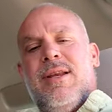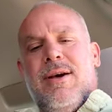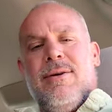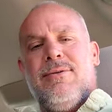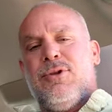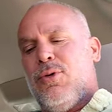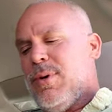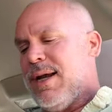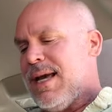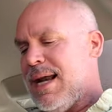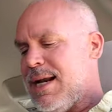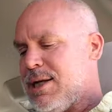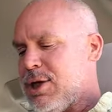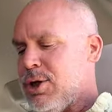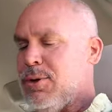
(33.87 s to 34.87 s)
you know, do what I
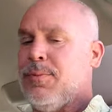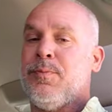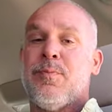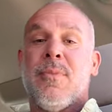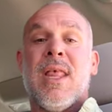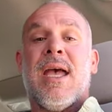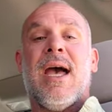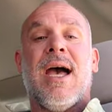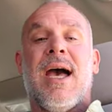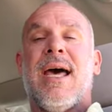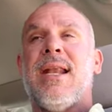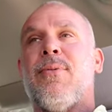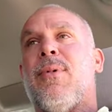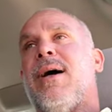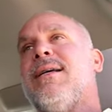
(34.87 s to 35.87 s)
gotta do.
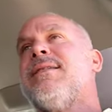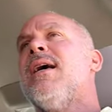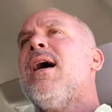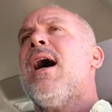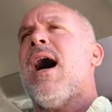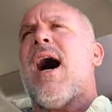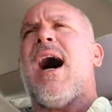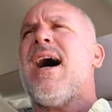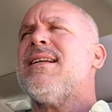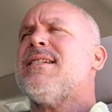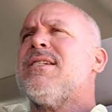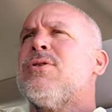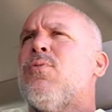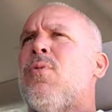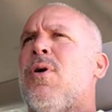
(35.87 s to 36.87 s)
Anyways, I
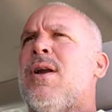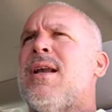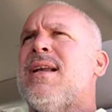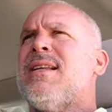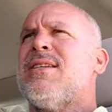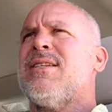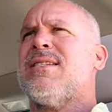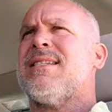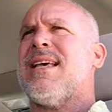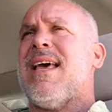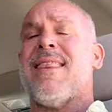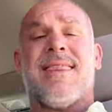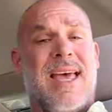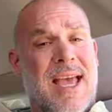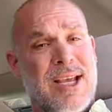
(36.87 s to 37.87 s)
just wanted to
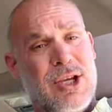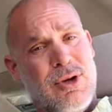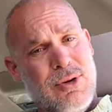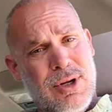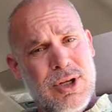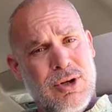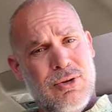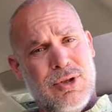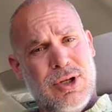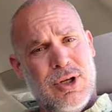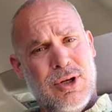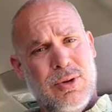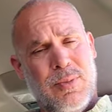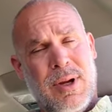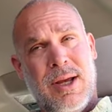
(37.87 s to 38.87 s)
say thank you to
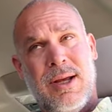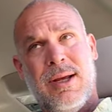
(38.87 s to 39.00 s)
YouTube.